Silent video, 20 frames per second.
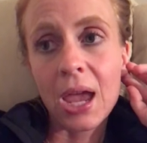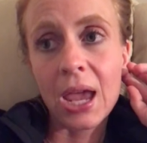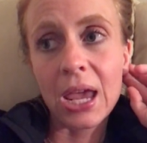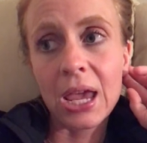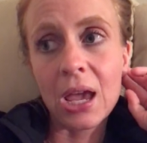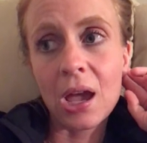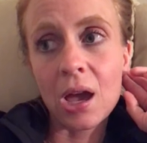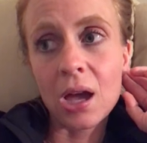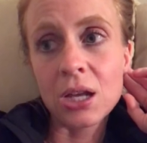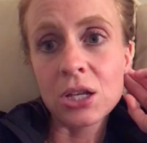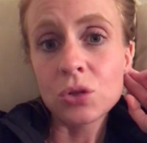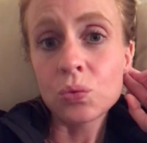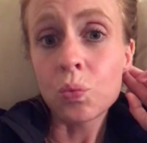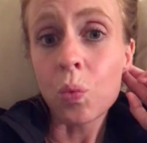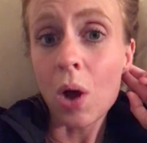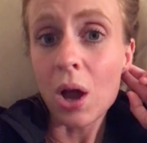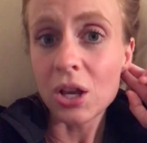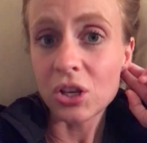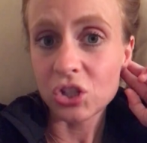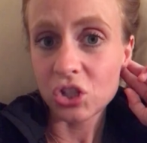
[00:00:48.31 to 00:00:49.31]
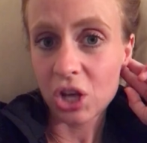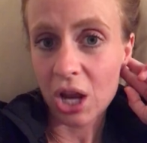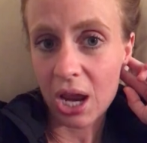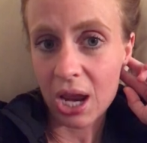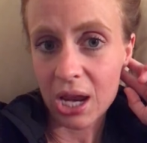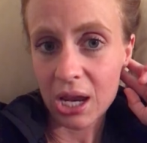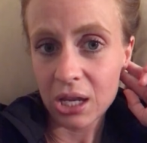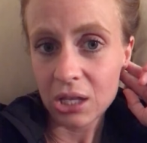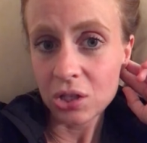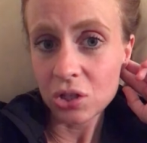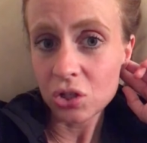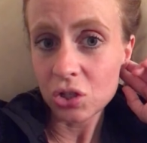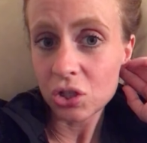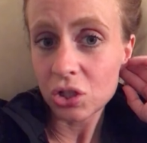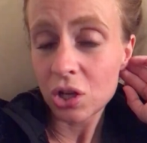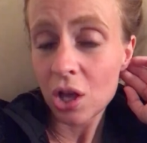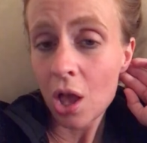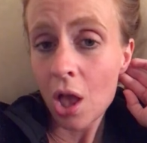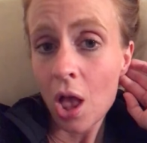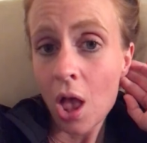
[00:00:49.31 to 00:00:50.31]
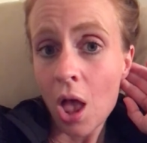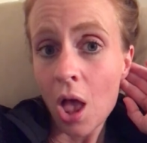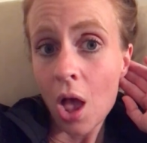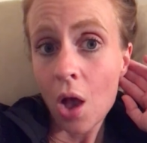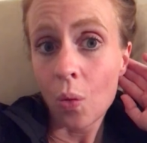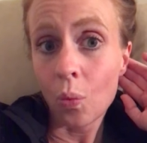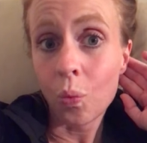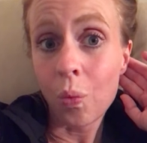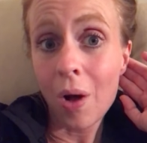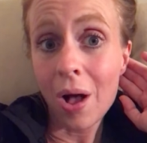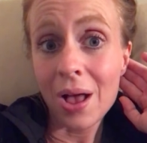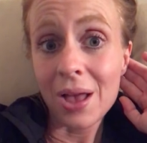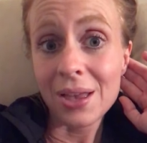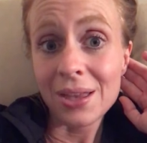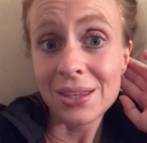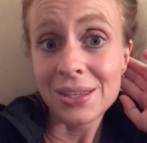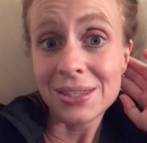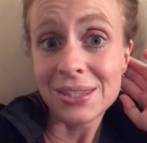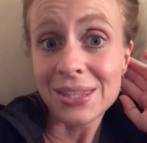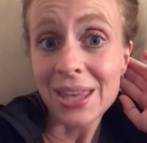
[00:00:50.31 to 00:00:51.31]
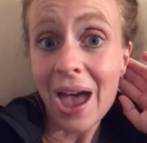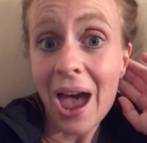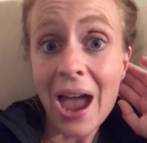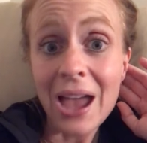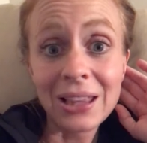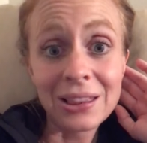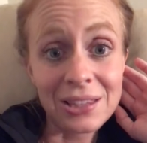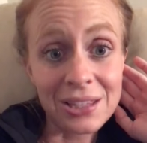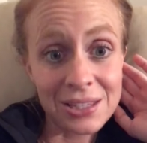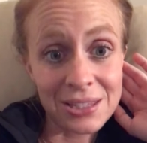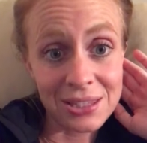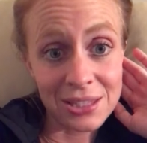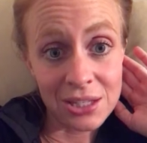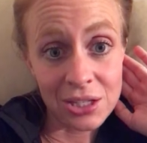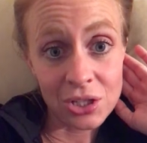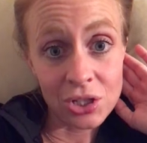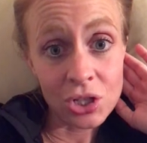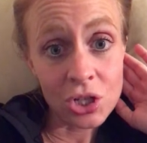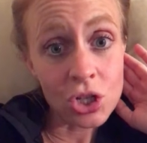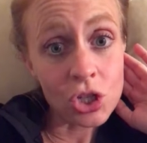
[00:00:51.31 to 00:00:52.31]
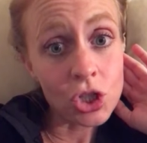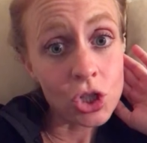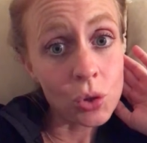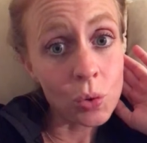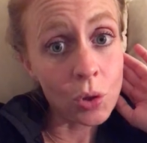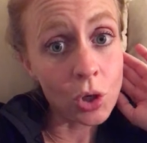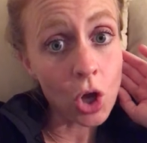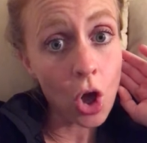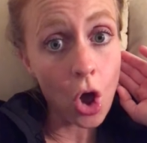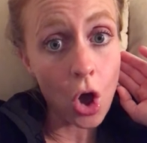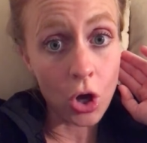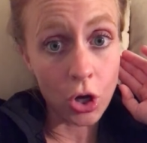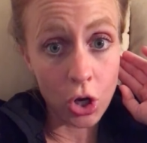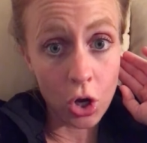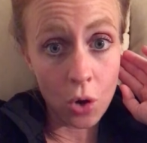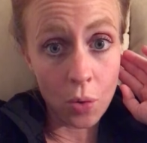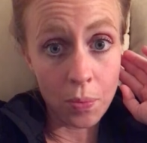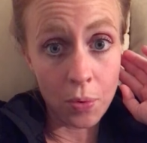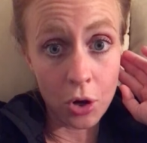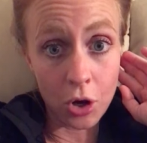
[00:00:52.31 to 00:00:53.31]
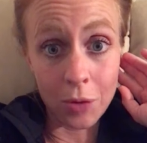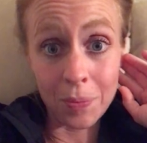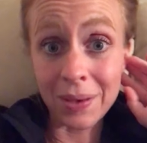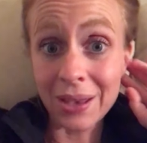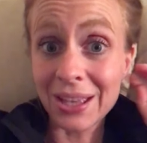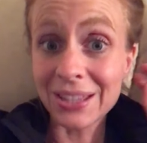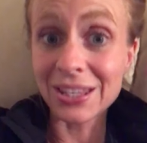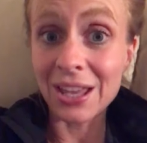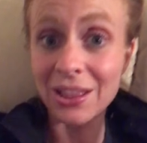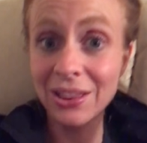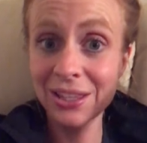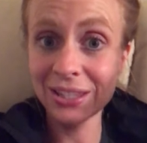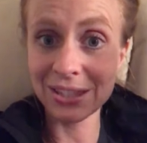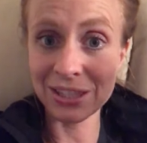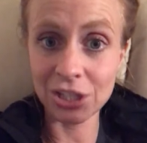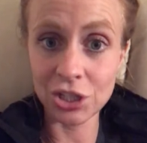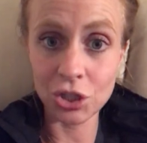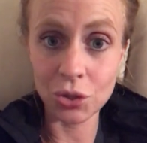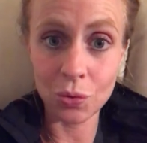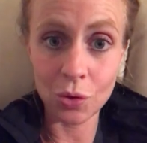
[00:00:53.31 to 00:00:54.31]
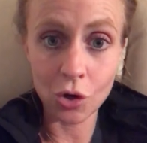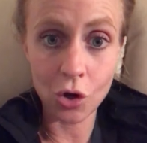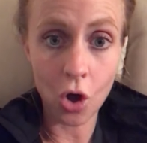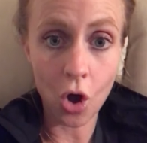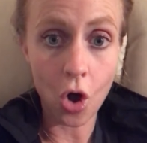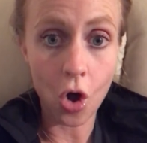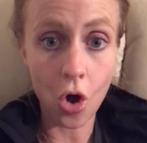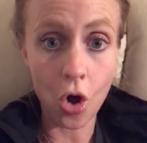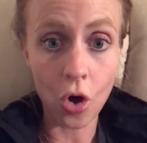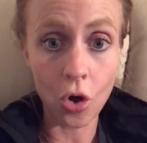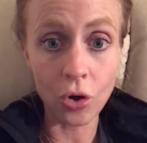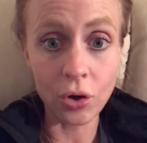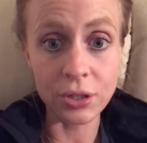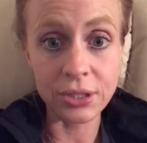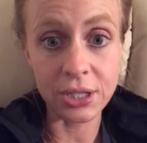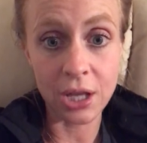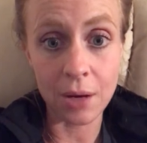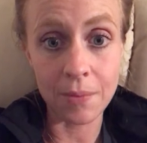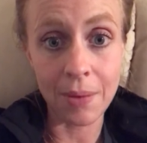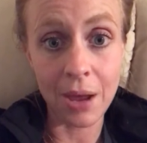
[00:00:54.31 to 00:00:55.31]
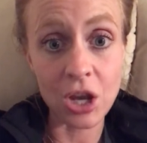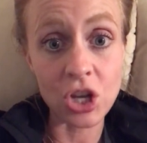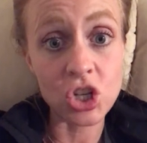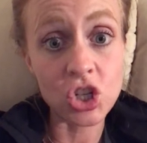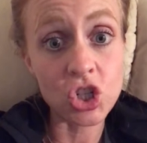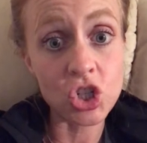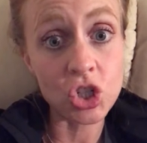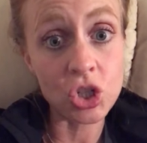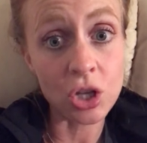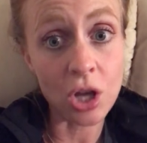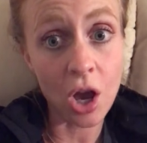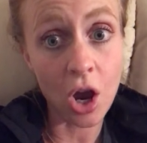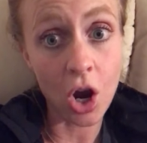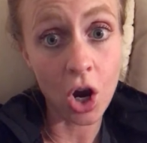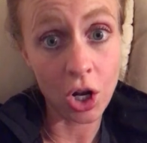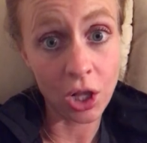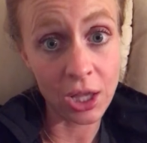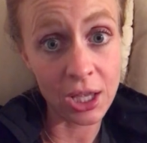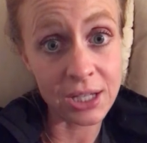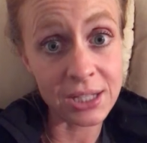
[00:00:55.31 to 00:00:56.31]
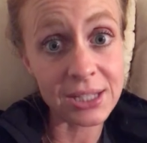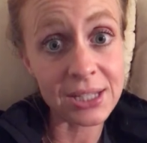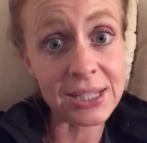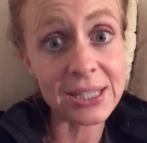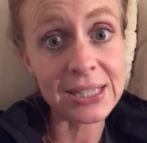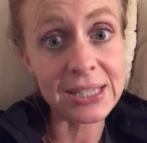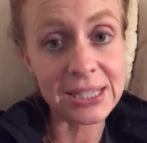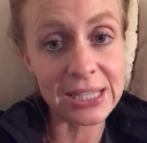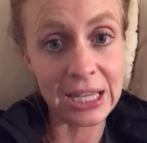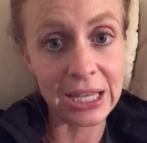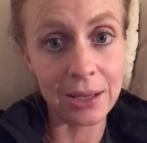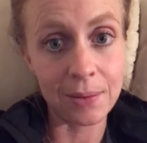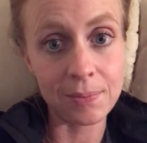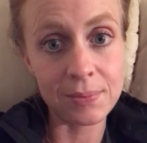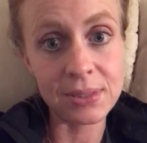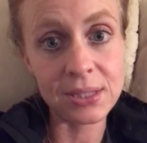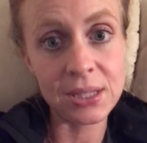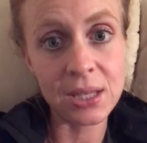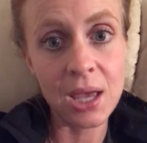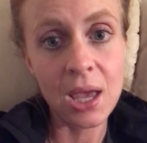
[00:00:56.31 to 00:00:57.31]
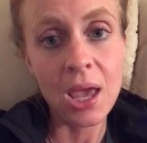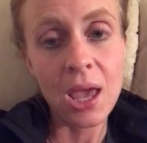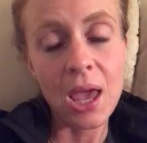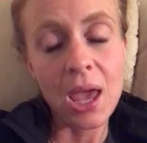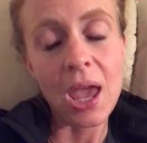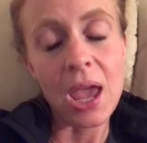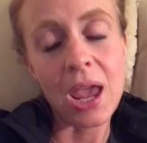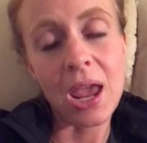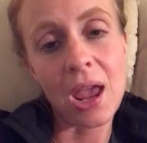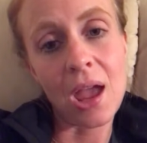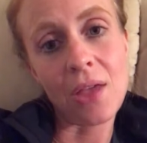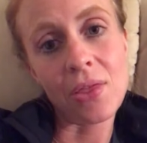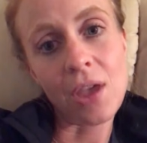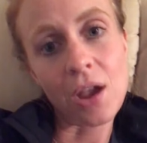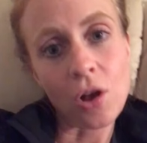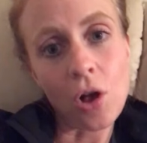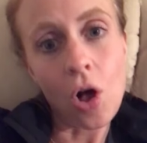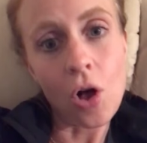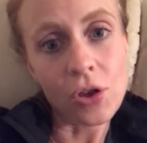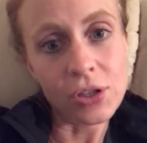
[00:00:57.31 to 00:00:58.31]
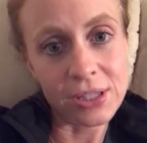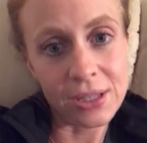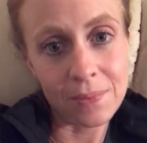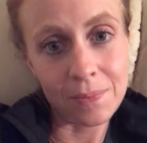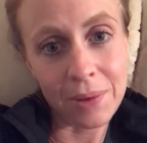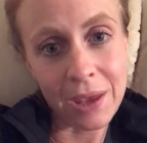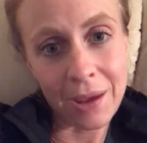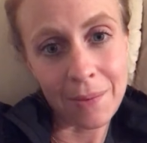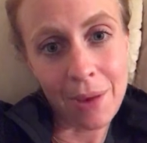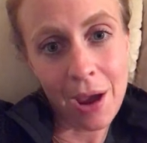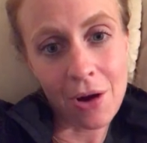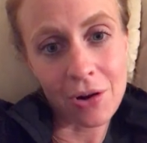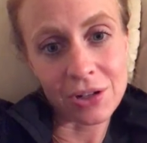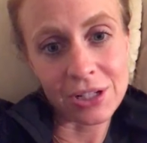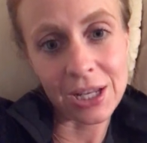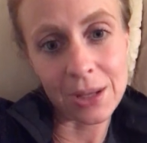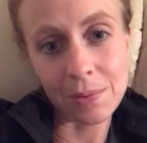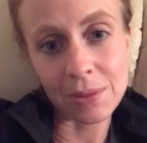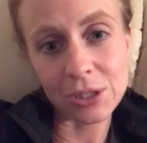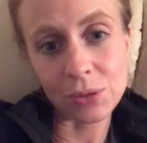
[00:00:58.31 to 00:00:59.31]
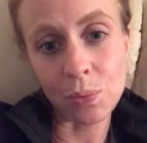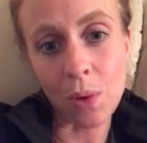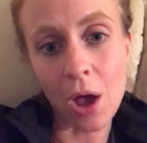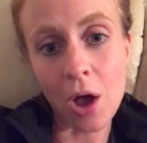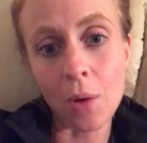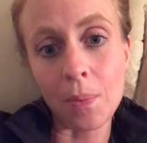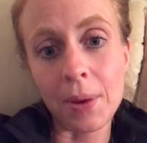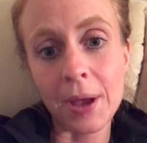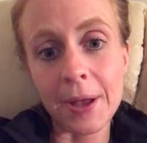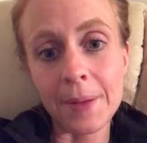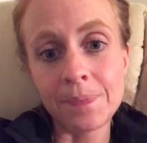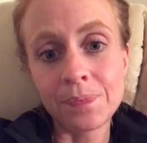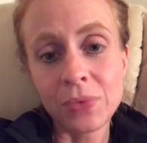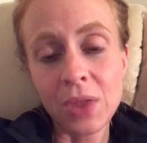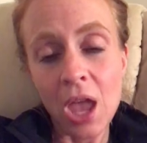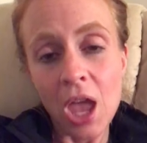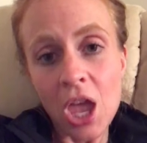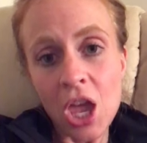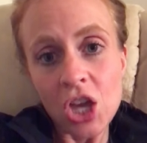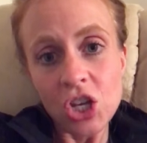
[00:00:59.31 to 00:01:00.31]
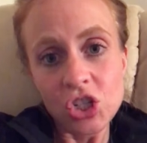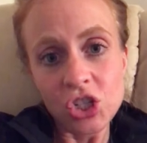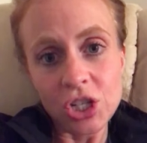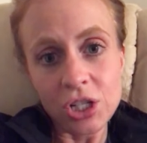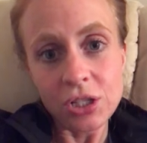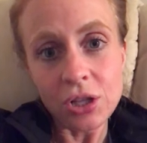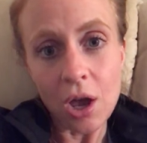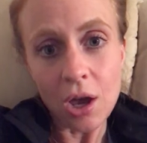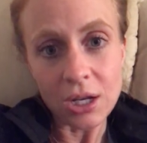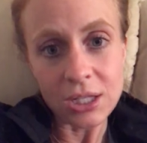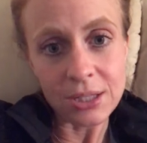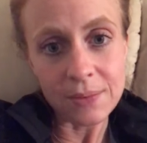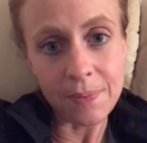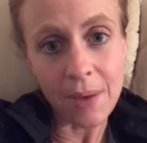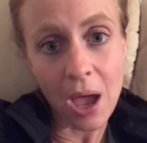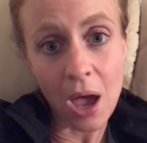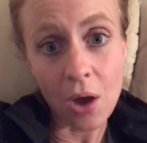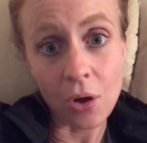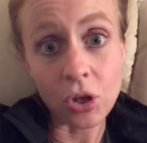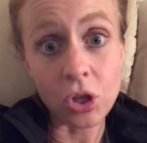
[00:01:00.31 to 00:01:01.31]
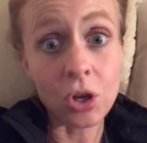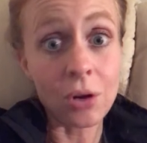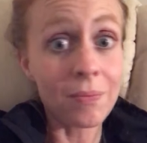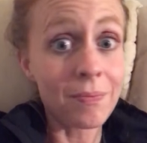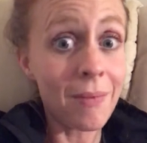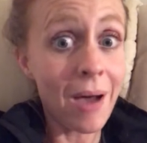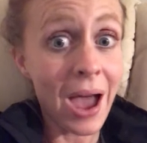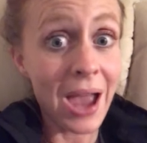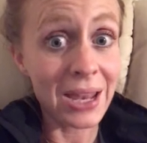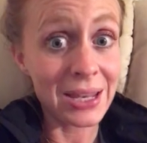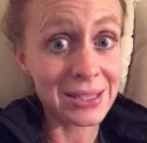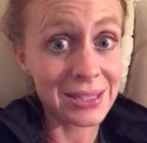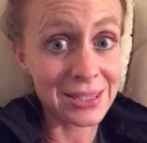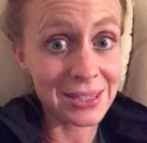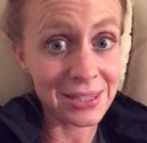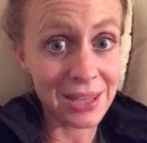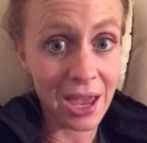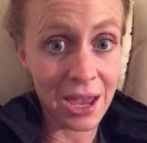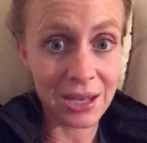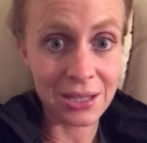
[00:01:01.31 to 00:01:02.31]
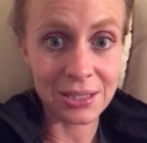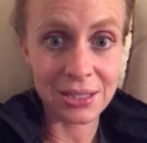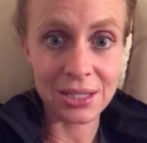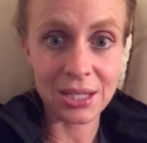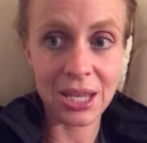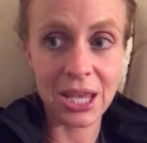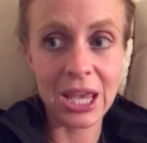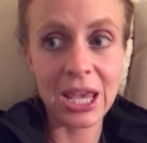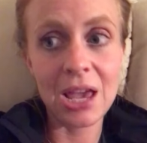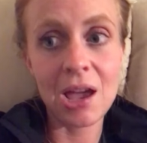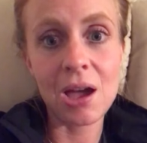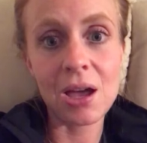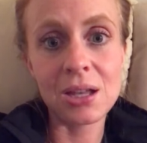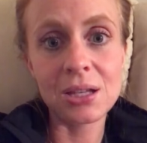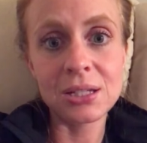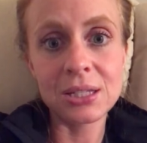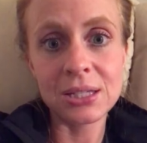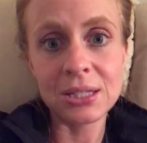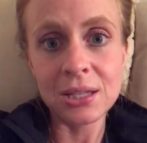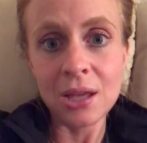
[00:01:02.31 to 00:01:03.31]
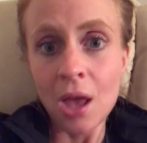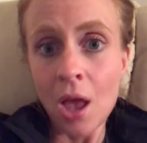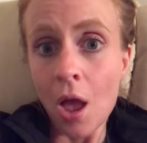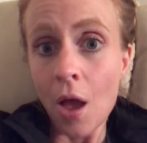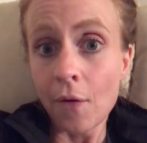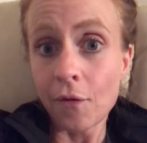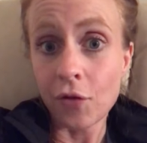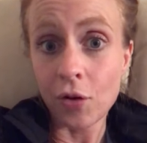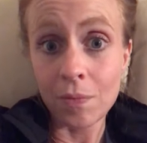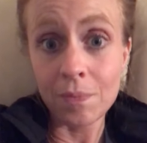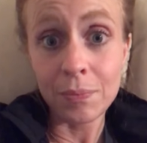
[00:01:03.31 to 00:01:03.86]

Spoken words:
And what changed was I listened to an audiobook because I listened to a call done by Charlotte Seams, and that calls in Pink Power Team as well. But she talked about your mindset. And for